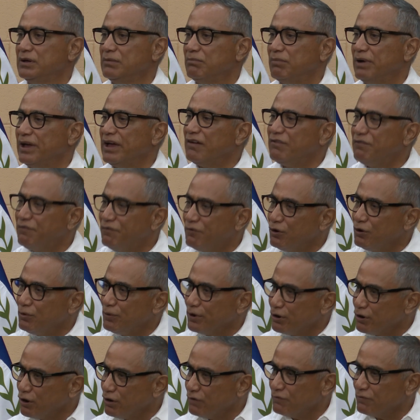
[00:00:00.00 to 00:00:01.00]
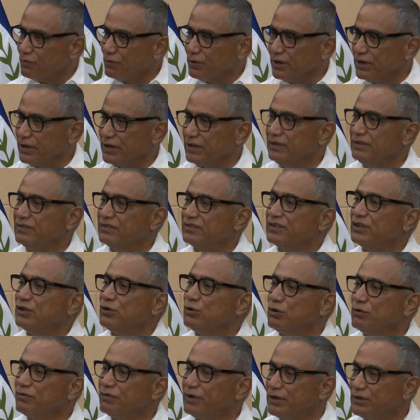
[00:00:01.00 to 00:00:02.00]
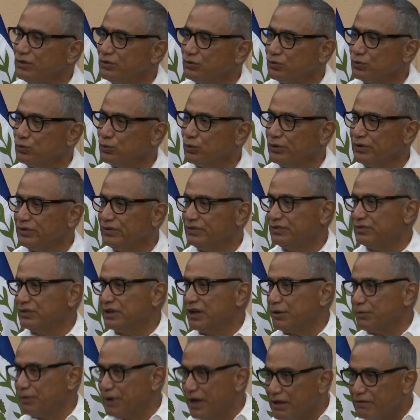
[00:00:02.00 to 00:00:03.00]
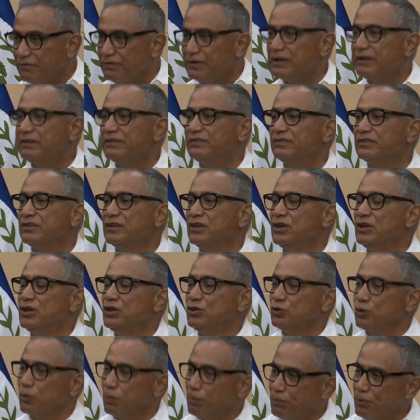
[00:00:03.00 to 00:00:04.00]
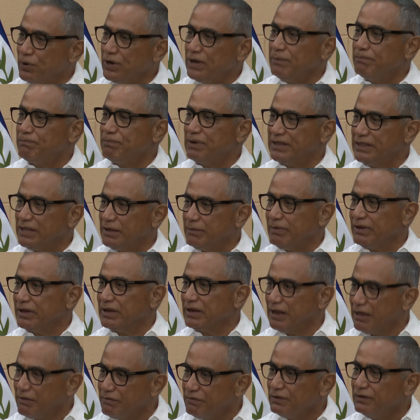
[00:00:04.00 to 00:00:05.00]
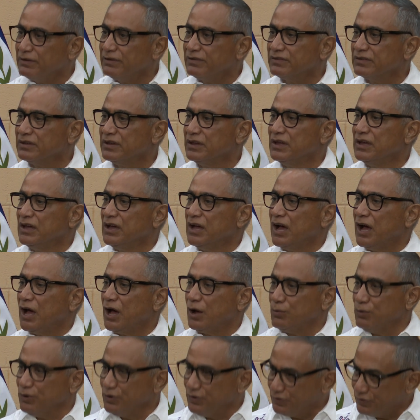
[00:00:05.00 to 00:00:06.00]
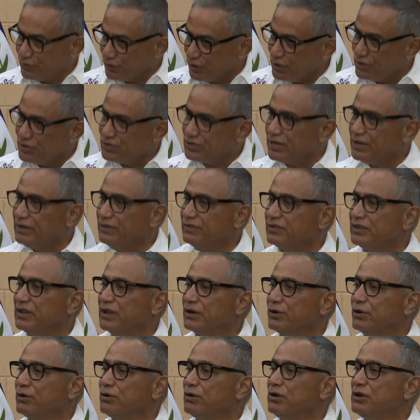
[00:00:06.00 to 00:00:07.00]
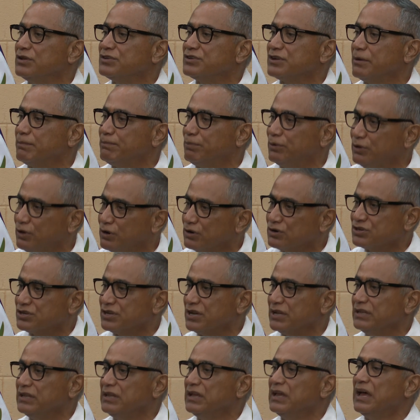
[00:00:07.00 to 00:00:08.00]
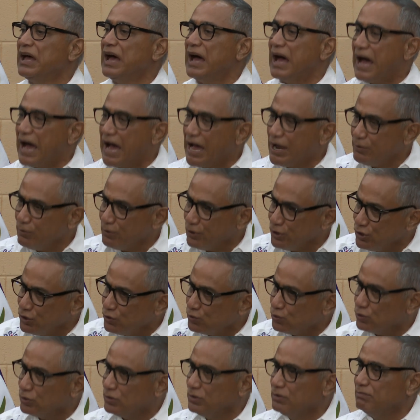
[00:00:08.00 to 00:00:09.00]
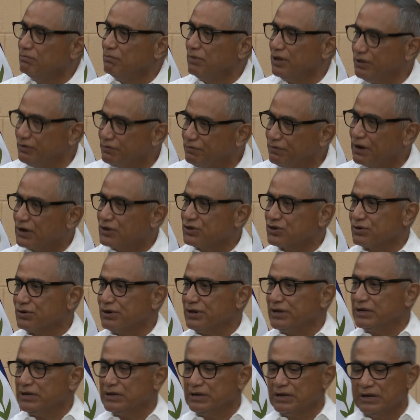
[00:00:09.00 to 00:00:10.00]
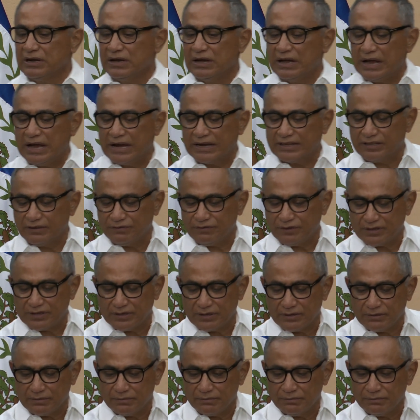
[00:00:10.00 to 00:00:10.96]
by a full recovery in stayover tourist arrivals to pre-pandemic levels, a resurgence in agricultural production, and renewed manufacturing activity.